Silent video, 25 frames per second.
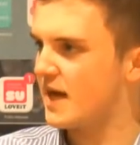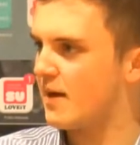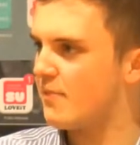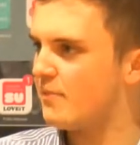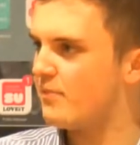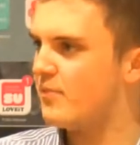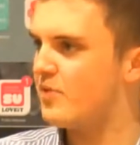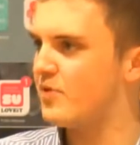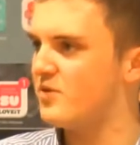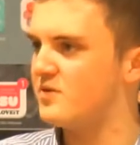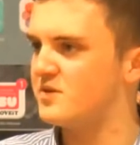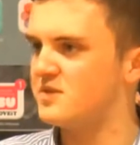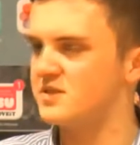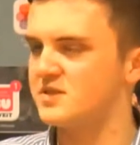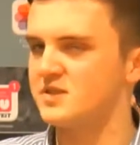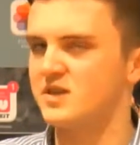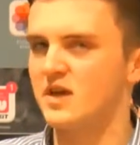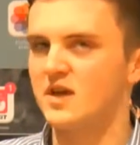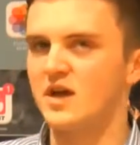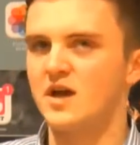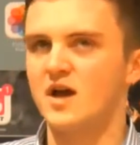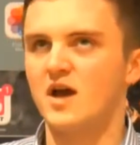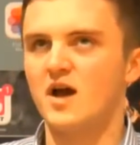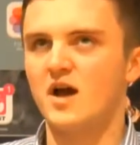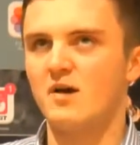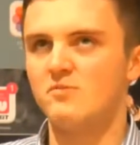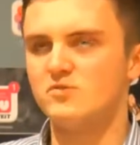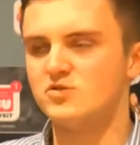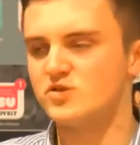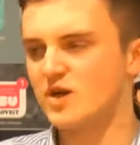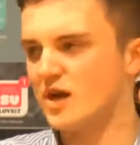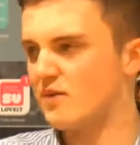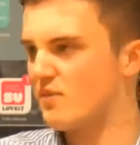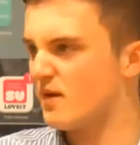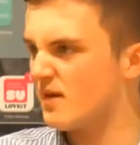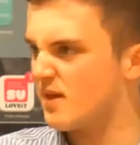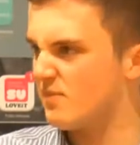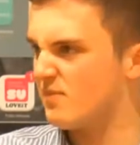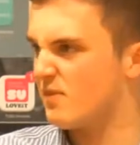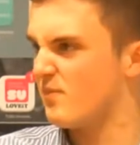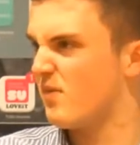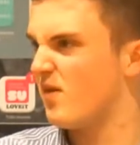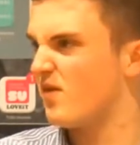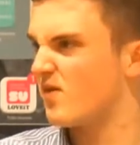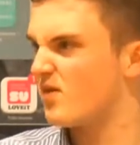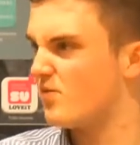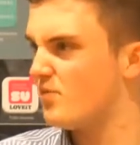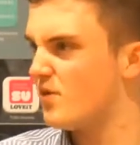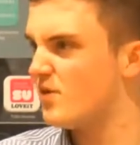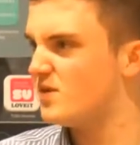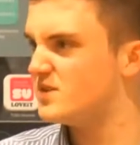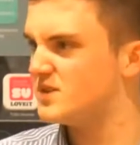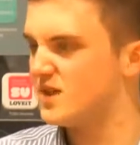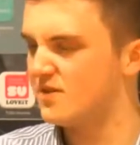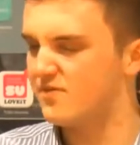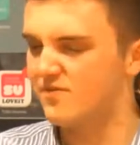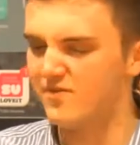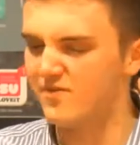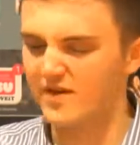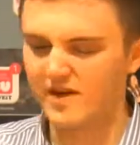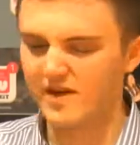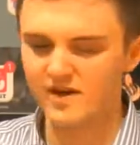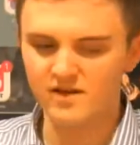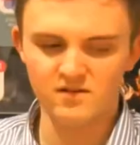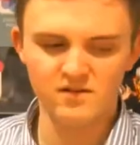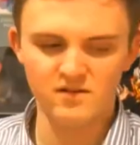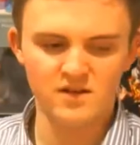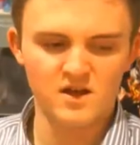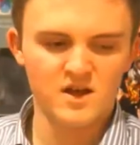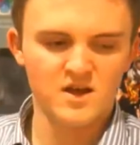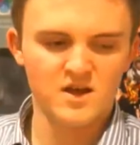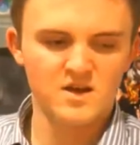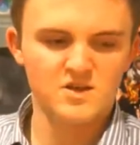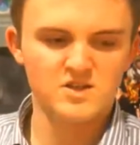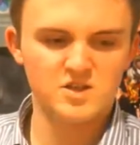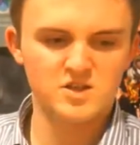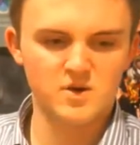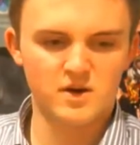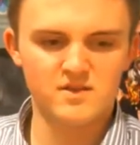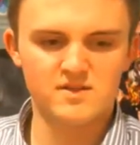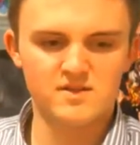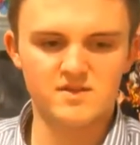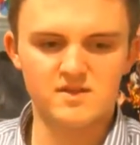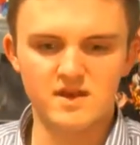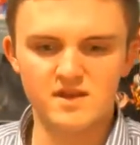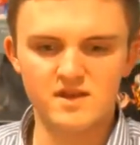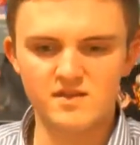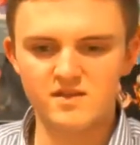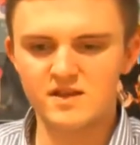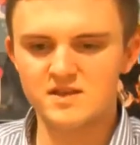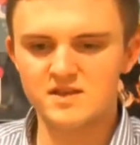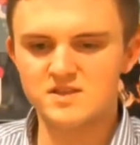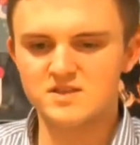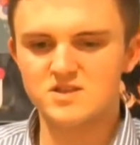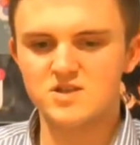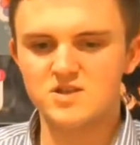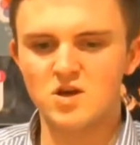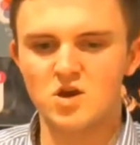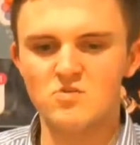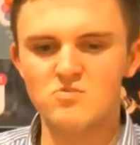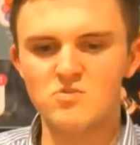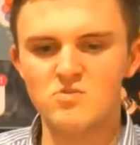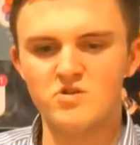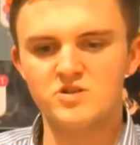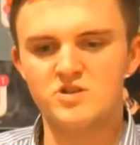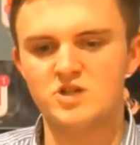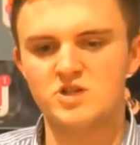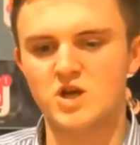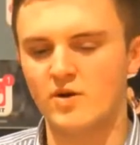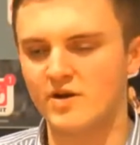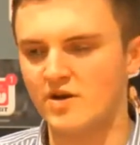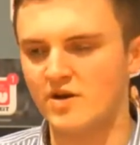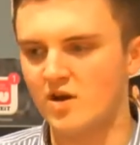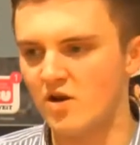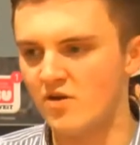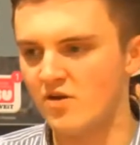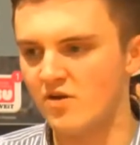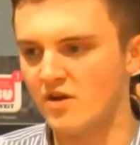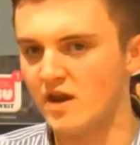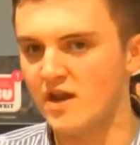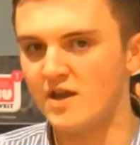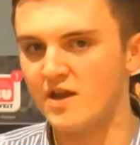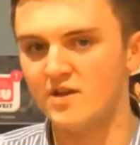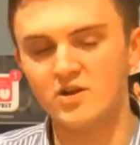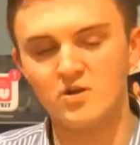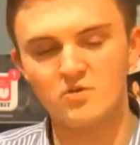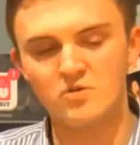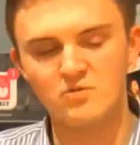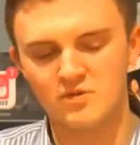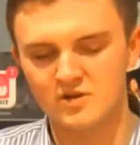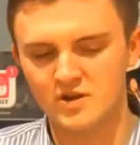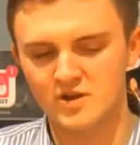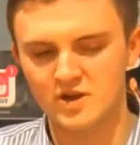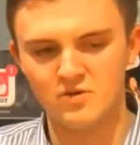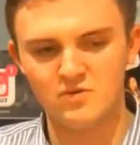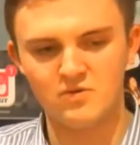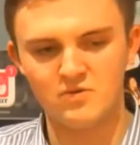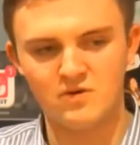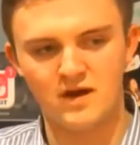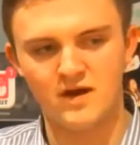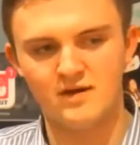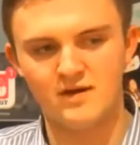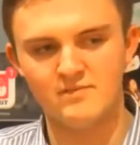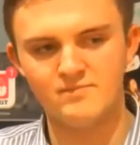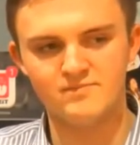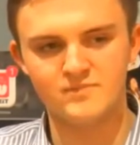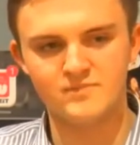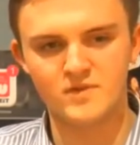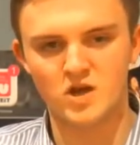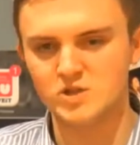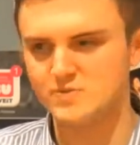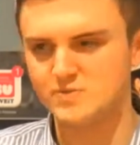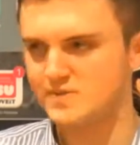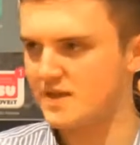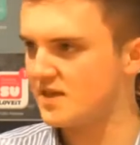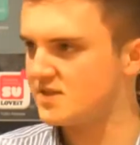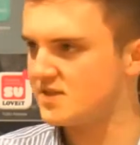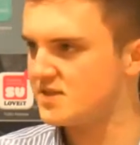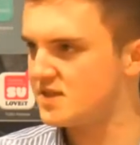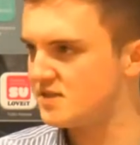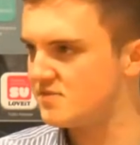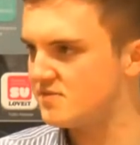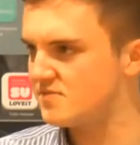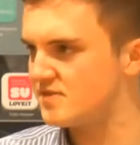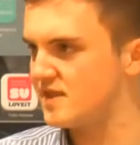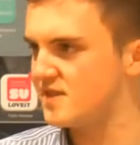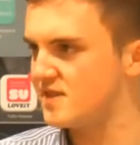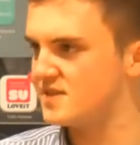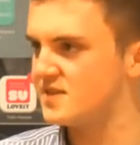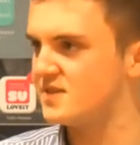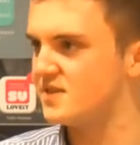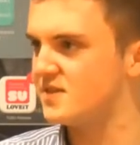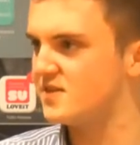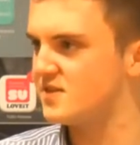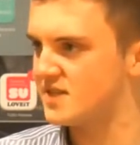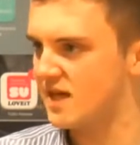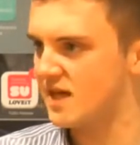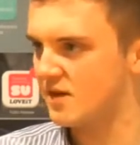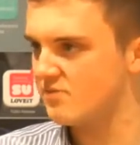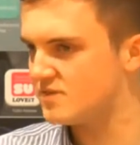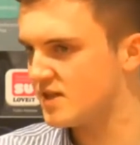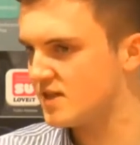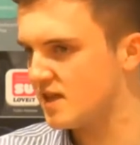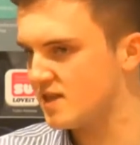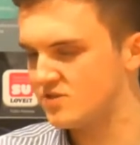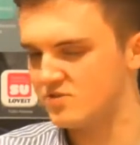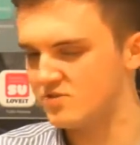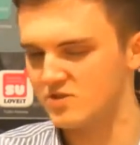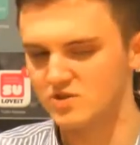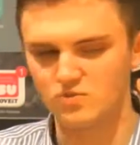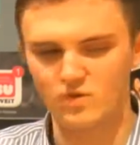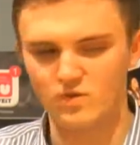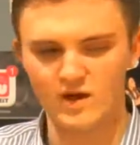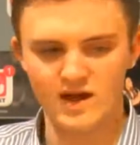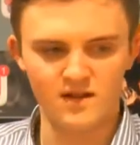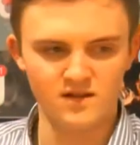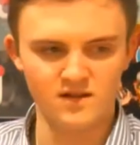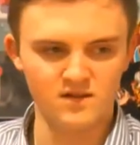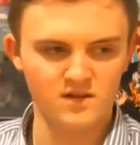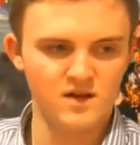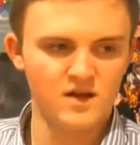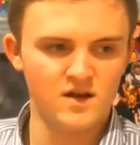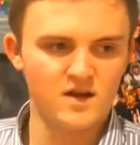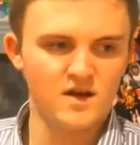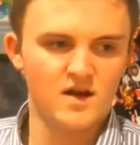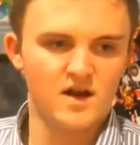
campus, to try and make that a bit more community feel. So I think there's so much going on, new hospitality facilities in the town centre as well.